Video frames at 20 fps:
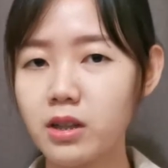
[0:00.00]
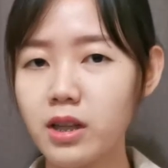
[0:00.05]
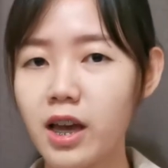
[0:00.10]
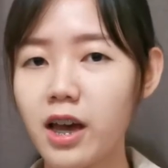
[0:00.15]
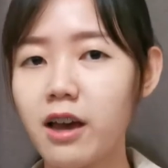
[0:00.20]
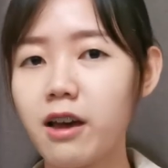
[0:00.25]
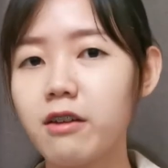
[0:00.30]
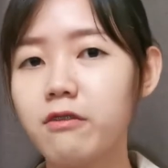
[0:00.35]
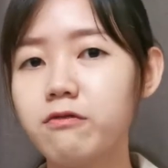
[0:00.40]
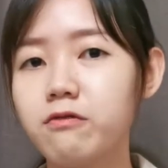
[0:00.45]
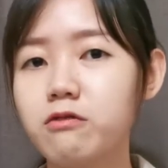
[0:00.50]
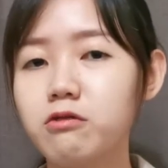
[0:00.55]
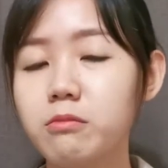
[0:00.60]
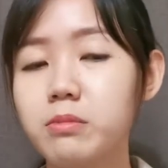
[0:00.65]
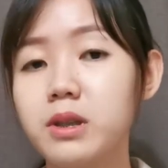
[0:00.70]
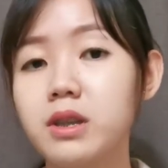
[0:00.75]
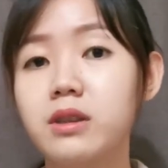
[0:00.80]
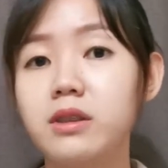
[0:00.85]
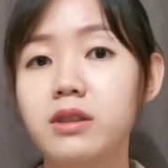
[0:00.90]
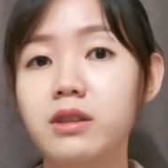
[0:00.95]
have to be
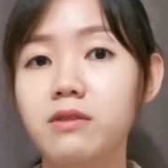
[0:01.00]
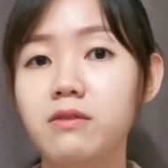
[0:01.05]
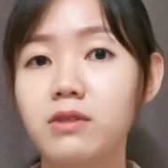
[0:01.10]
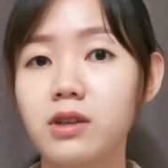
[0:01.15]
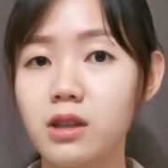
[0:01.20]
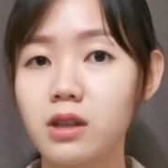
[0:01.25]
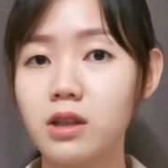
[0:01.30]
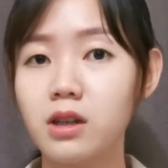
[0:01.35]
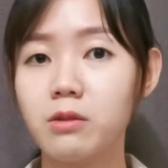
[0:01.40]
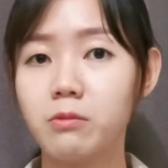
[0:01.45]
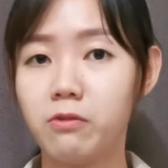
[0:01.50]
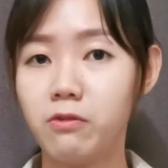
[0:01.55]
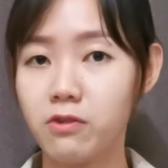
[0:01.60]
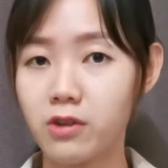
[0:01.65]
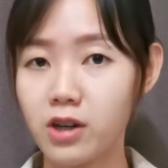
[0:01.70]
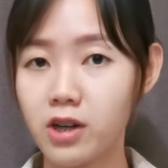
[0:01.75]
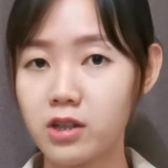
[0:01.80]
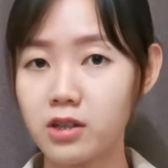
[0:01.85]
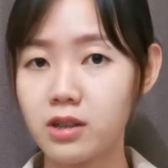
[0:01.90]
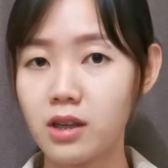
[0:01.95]
developed
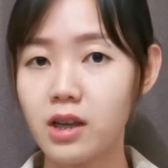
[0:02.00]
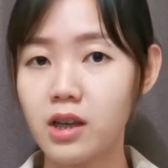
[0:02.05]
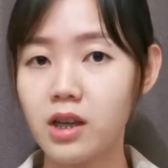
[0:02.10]
first